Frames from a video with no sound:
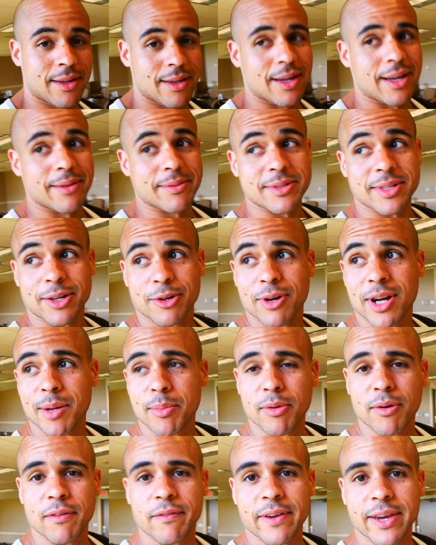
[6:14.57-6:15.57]
It was an
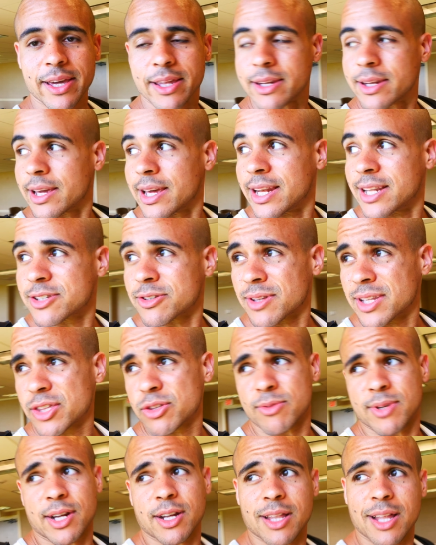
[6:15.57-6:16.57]
incredible event, and it's only
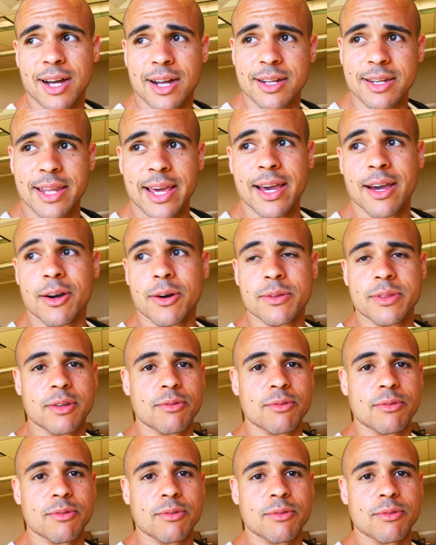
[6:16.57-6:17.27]
three o'clock now.